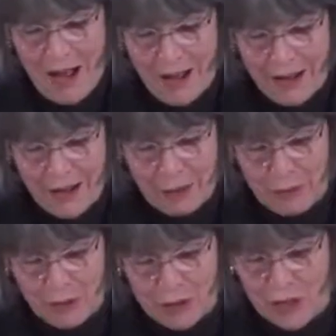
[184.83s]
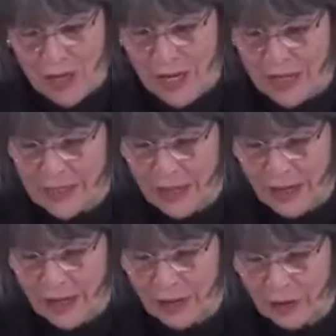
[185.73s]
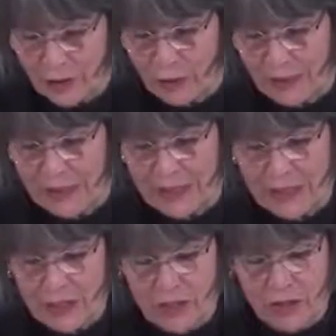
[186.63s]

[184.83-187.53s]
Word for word: I appreciate uh, your willingness